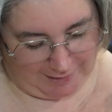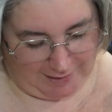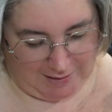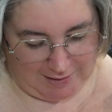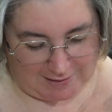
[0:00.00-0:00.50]

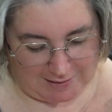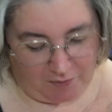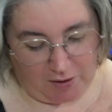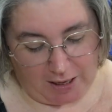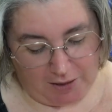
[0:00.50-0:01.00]
It is
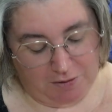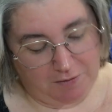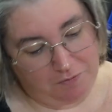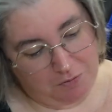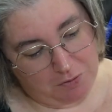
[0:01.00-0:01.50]

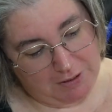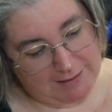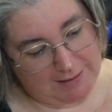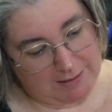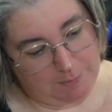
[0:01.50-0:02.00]

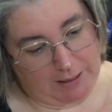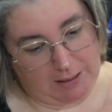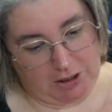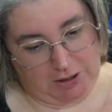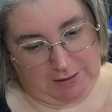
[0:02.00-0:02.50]
746
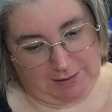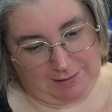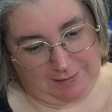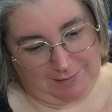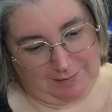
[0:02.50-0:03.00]
pages.
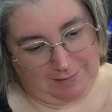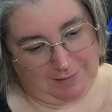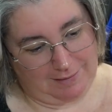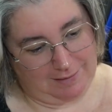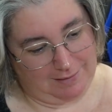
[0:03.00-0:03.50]

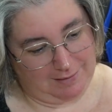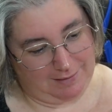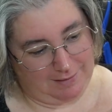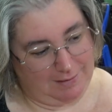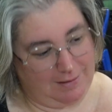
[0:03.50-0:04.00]

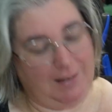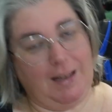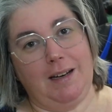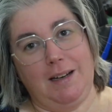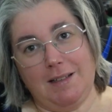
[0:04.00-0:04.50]

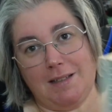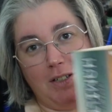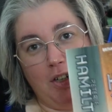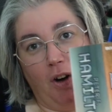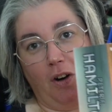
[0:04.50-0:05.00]
Yet it is a
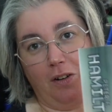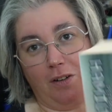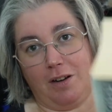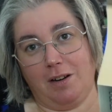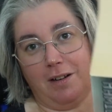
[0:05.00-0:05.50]

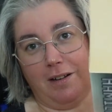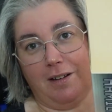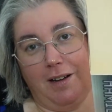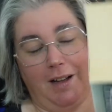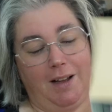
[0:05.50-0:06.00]
chunk.
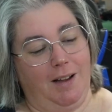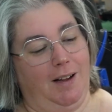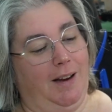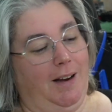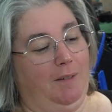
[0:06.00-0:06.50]

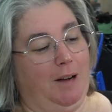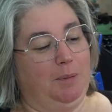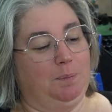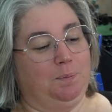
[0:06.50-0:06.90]
Anyway.